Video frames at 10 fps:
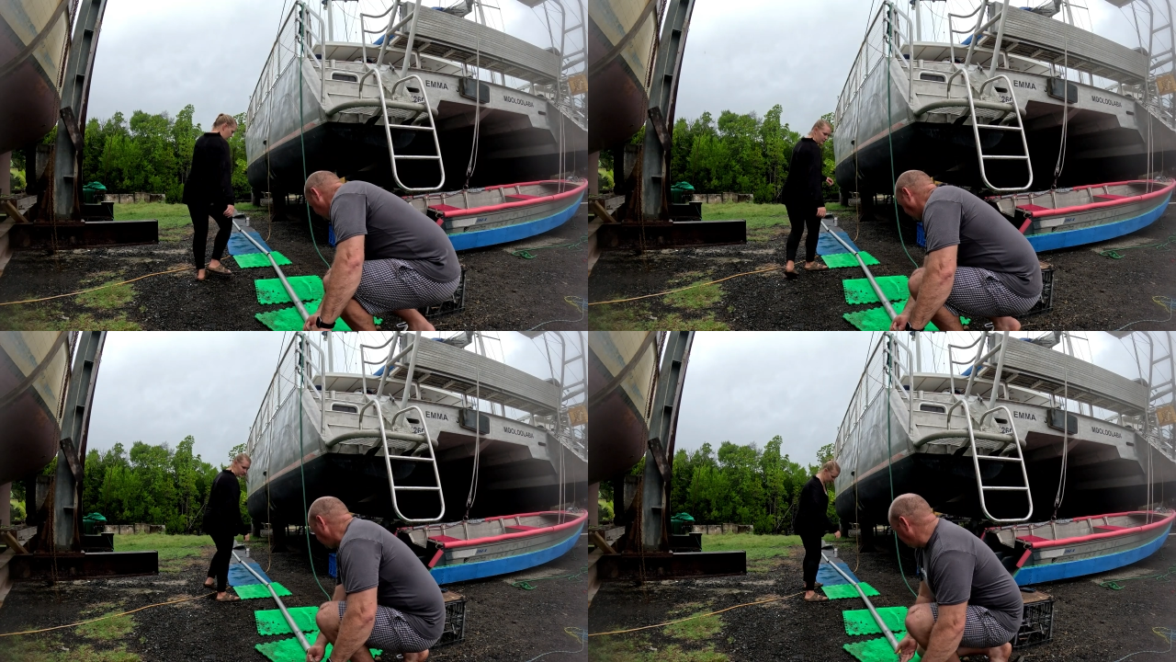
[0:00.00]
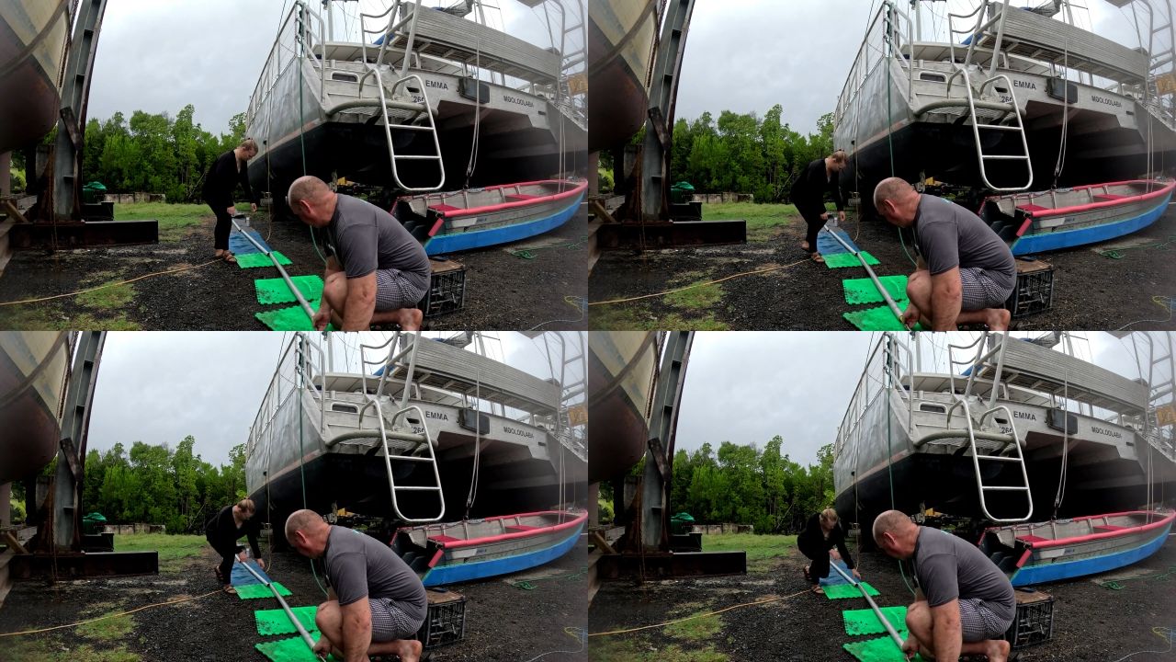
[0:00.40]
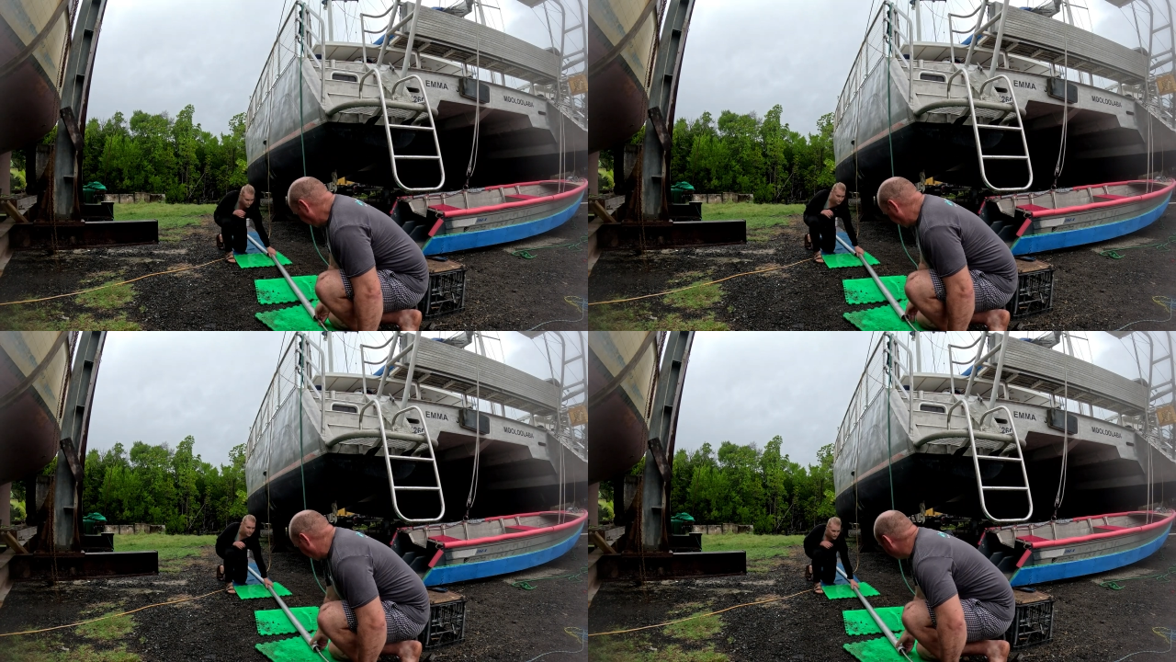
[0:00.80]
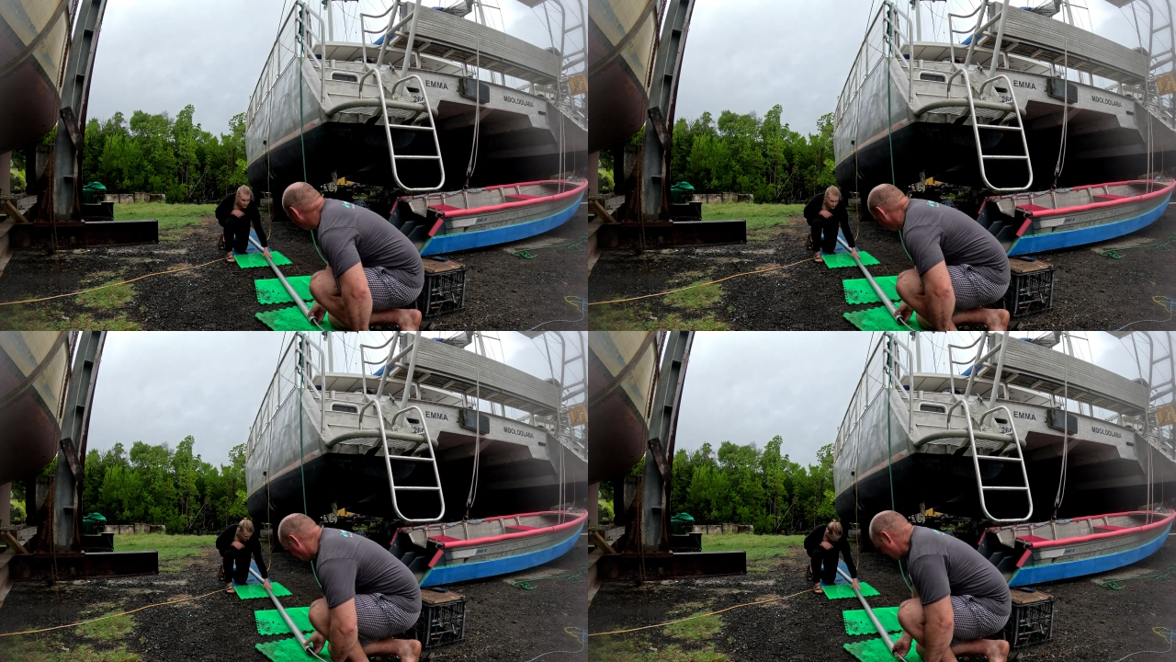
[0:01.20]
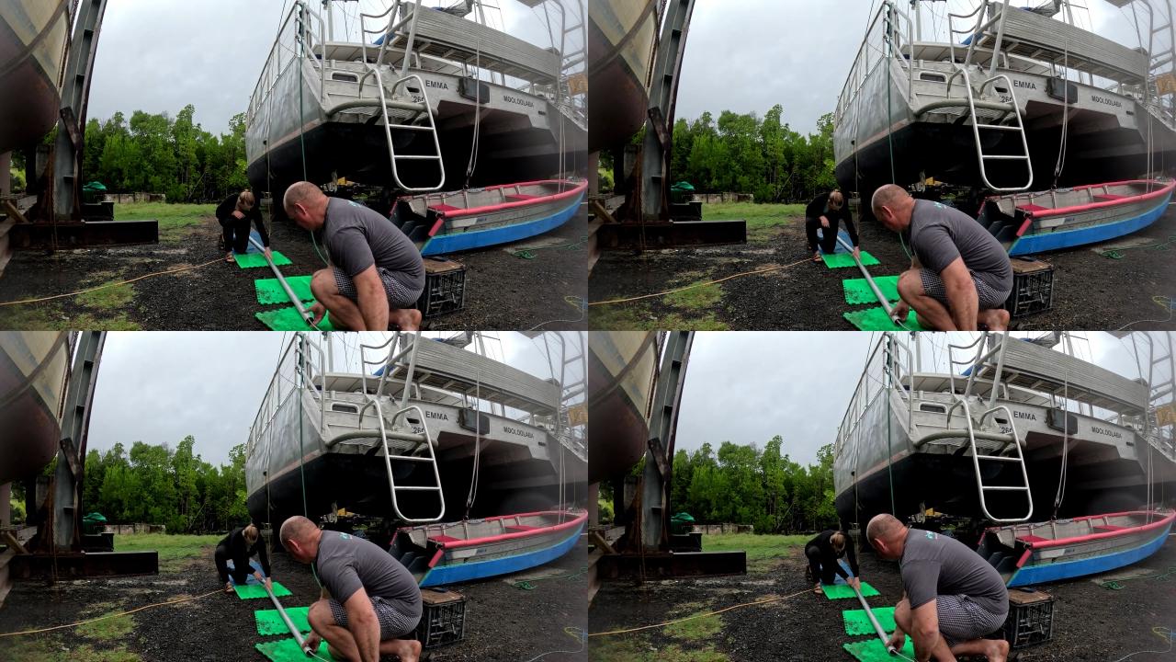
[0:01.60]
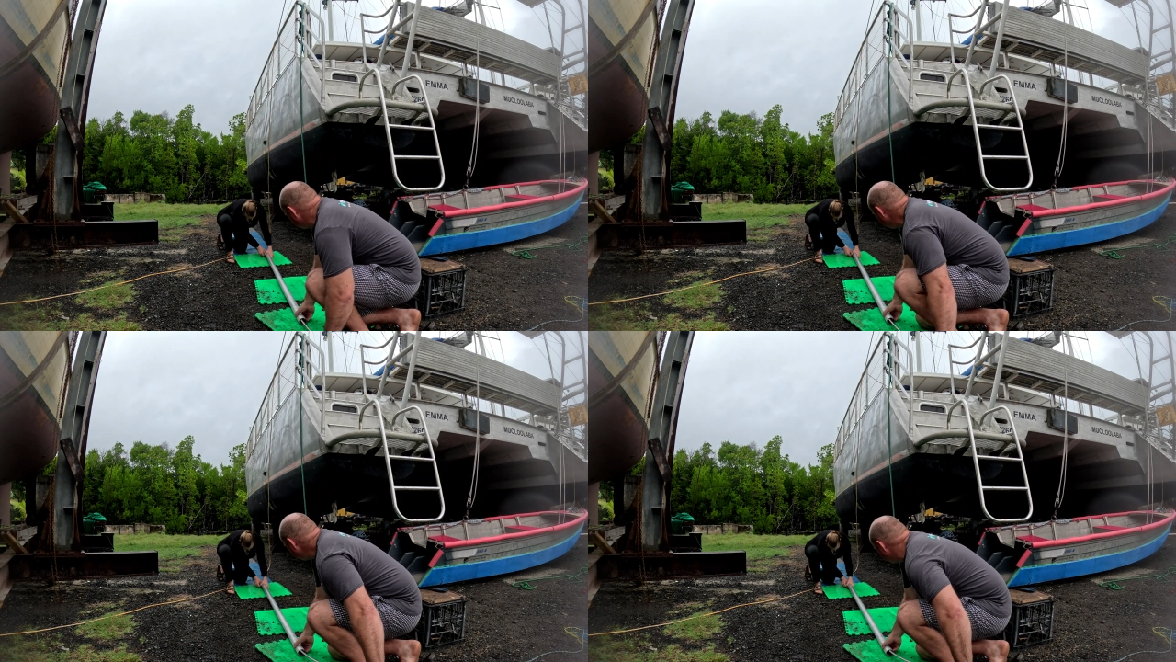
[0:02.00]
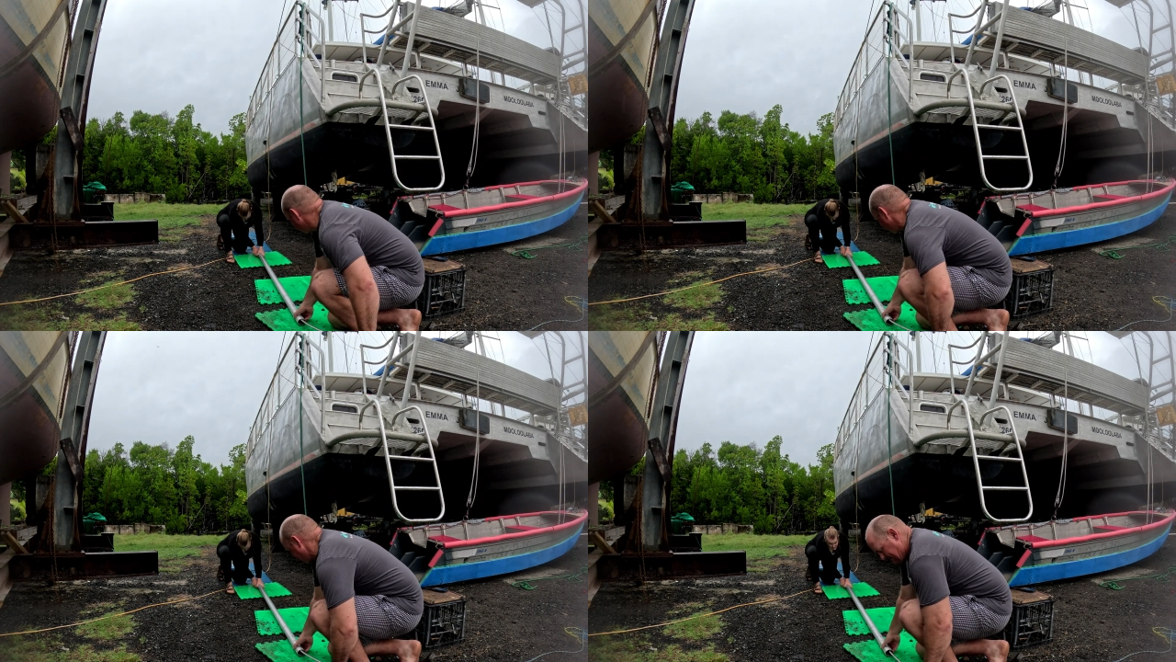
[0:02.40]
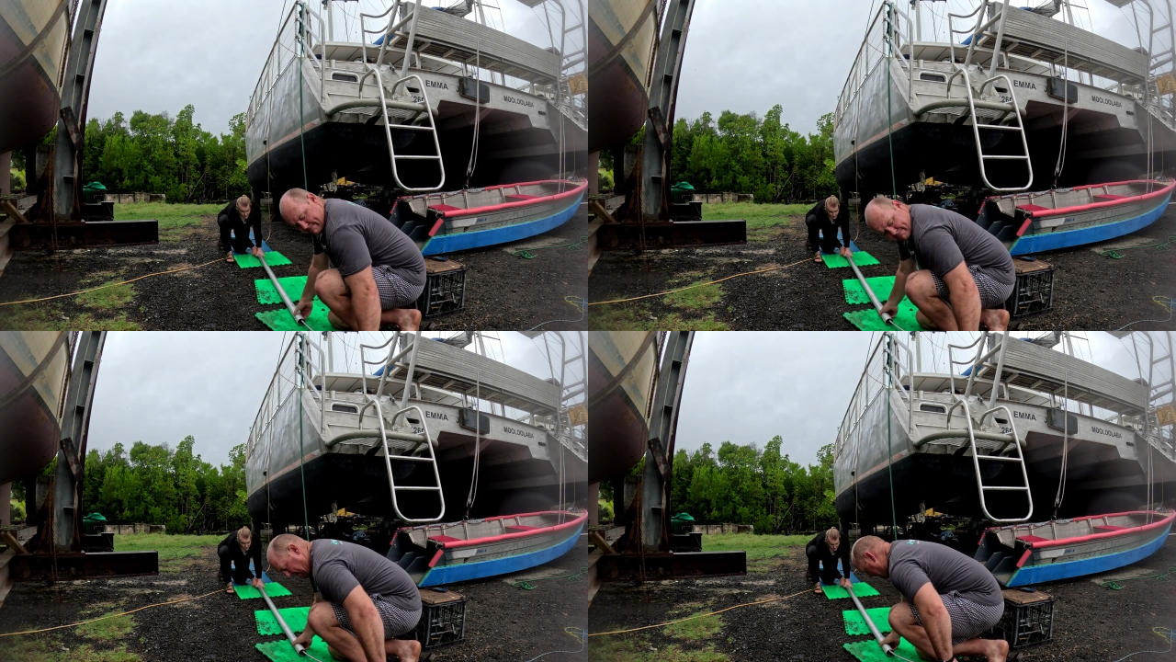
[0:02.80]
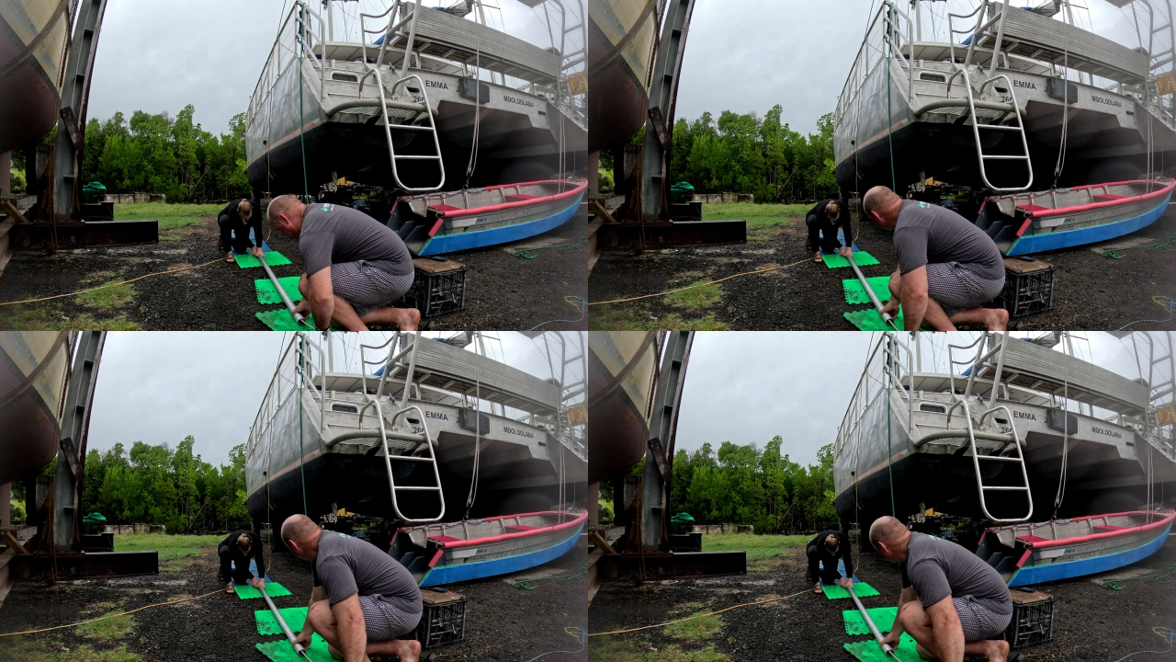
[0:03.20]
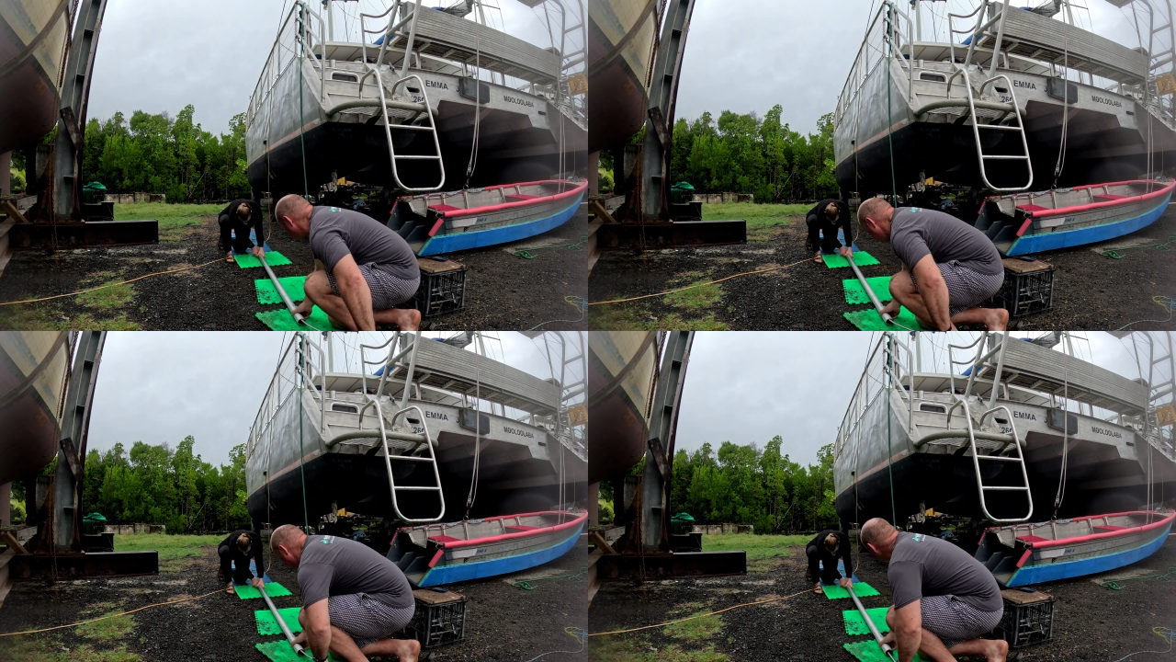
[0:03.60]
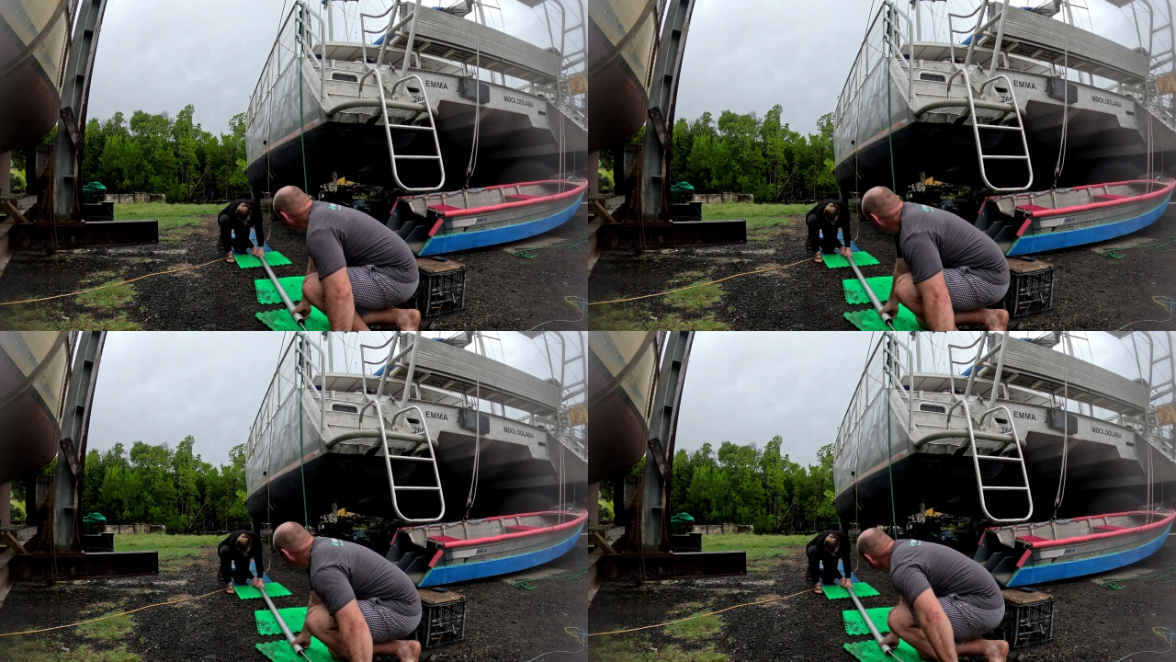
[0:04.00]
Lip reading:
[unreadable: no face in view]